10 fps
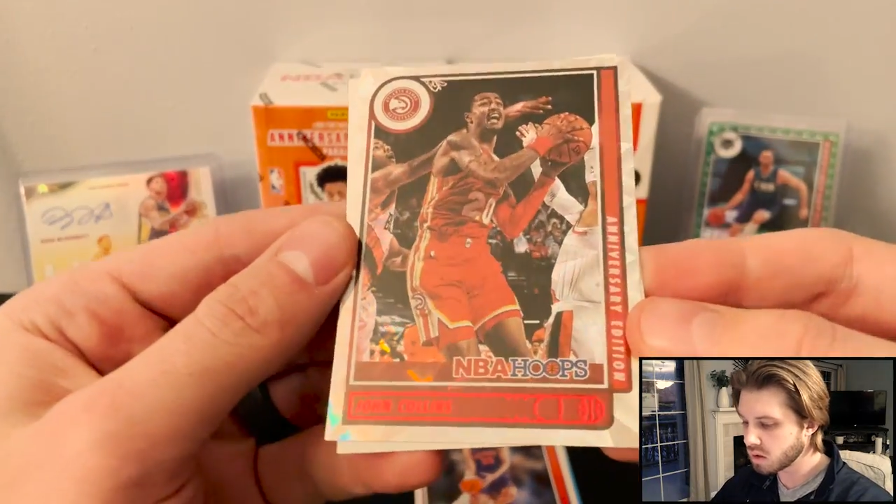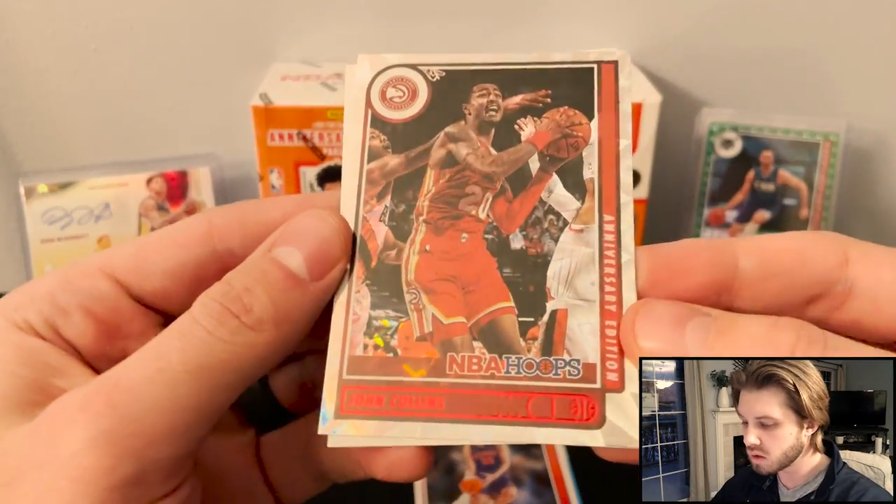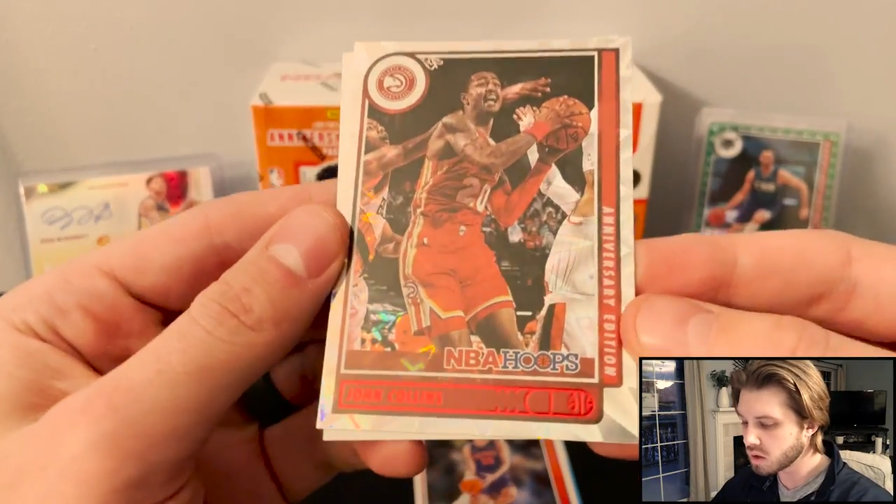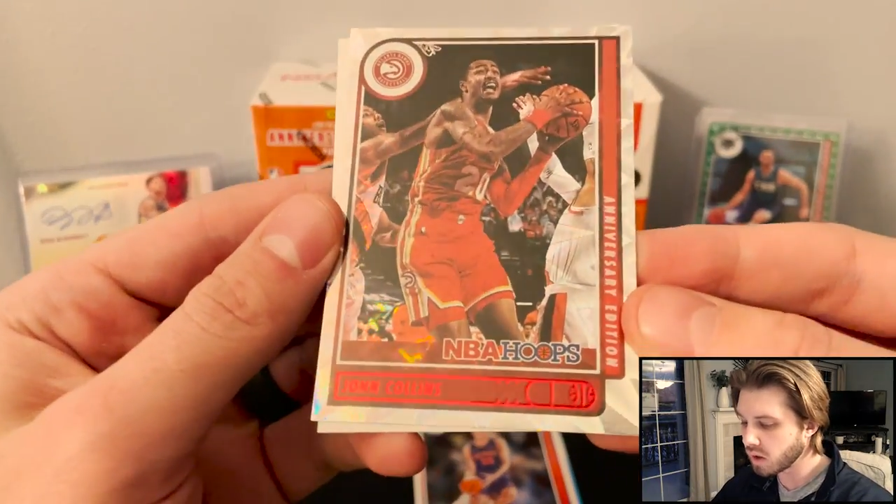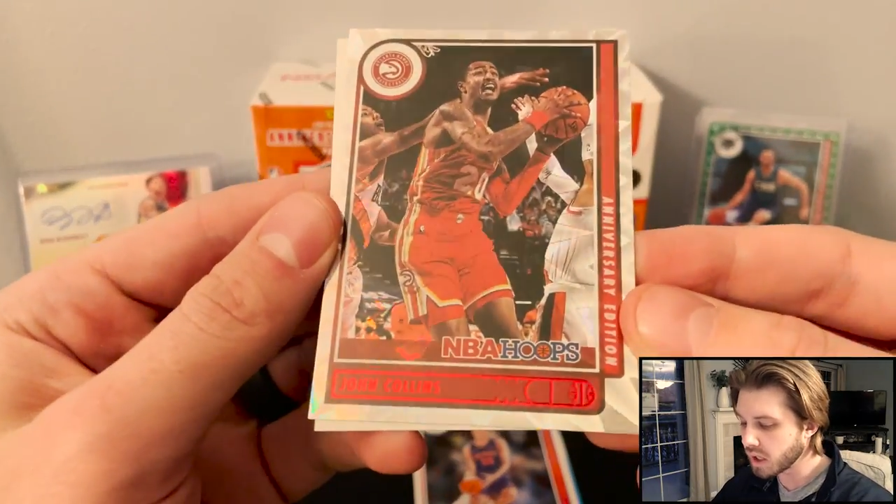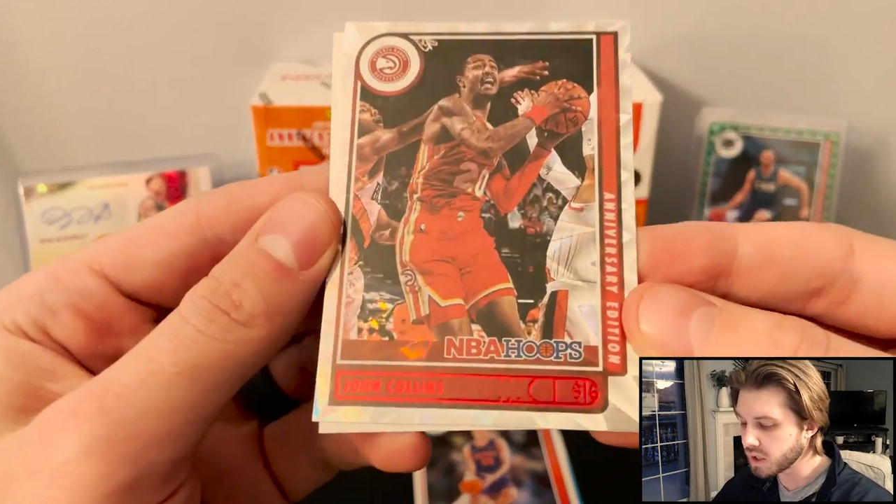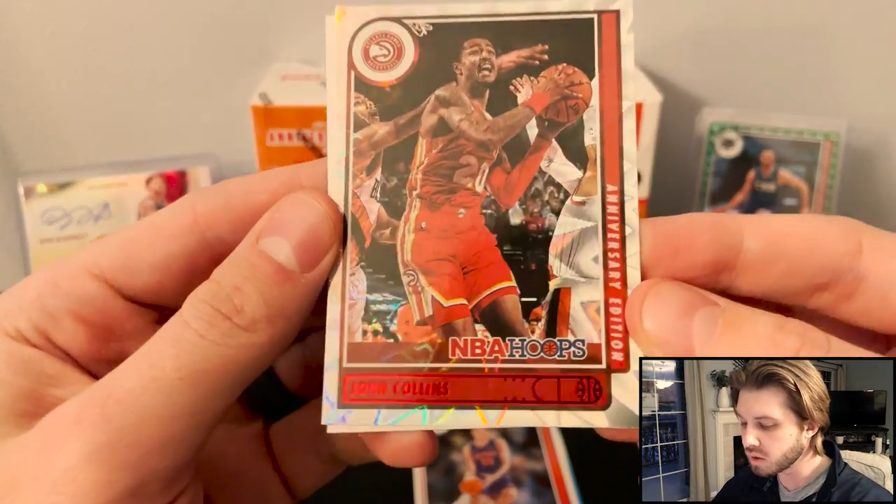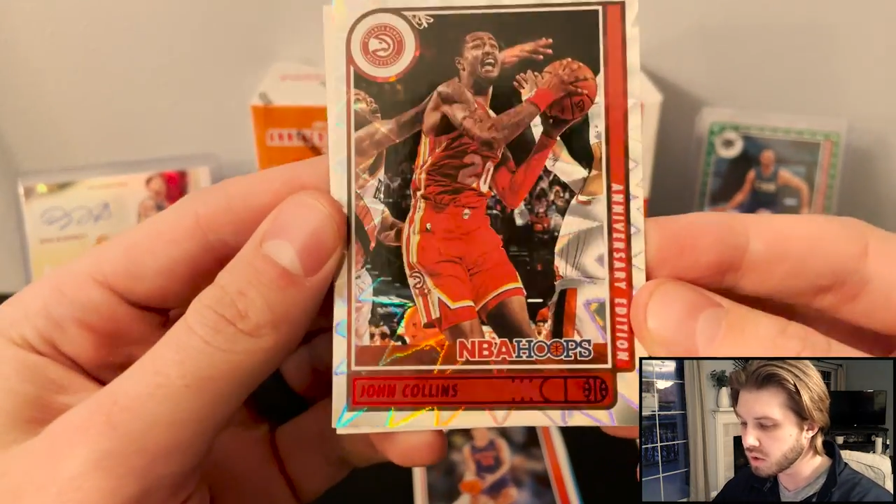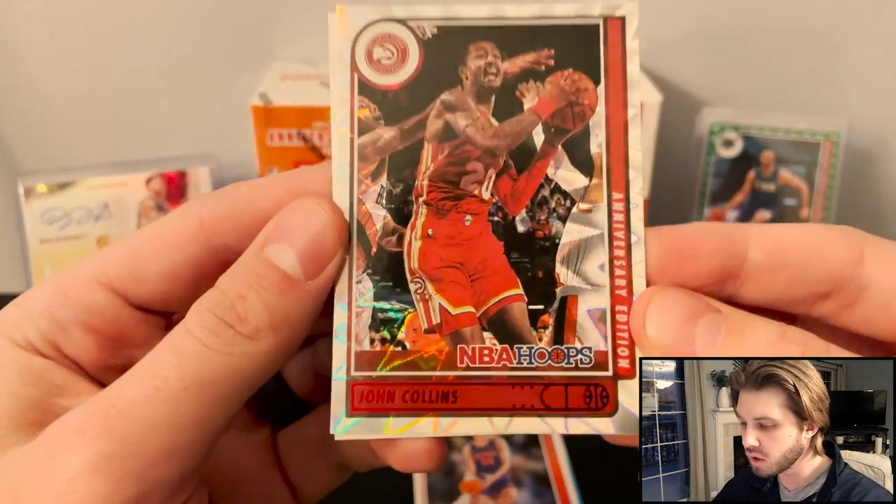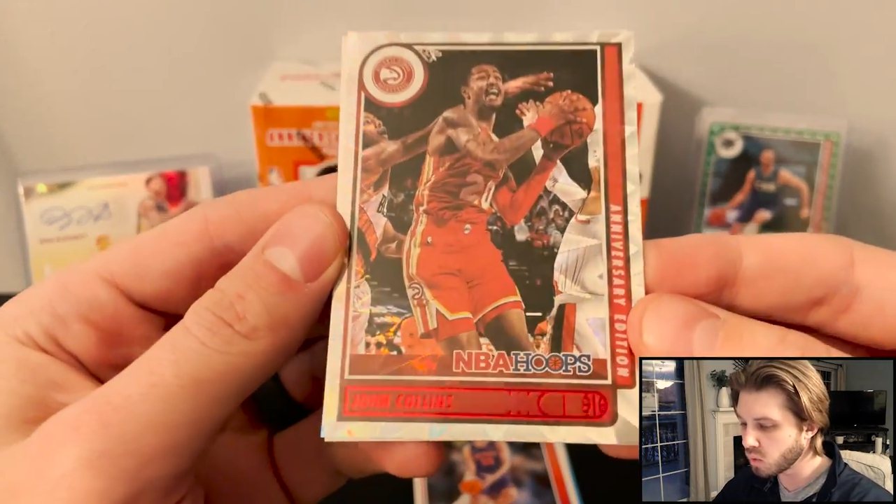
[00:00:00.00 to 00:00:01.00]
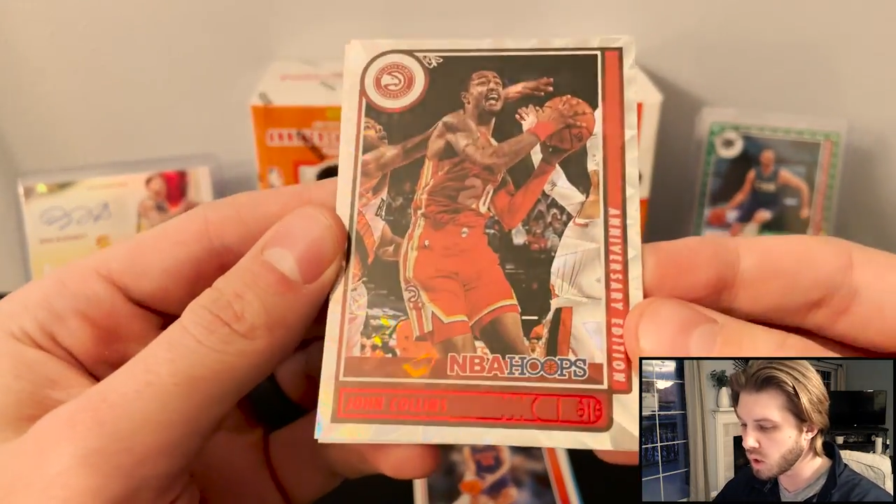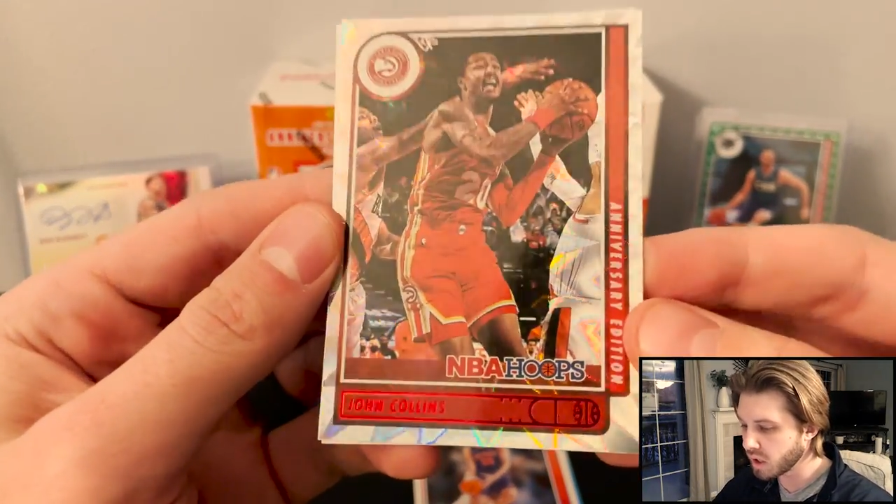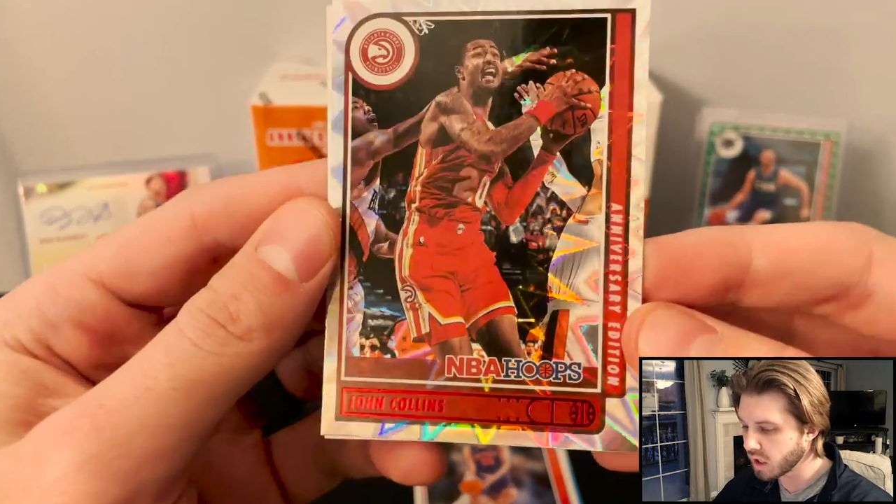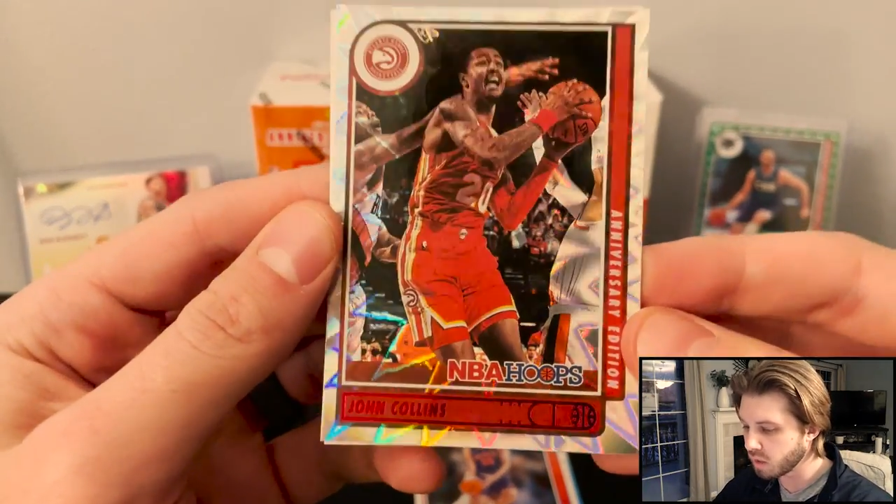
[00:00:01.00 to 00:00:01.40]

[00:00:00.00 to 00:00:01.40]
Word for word: So I don't know what uh,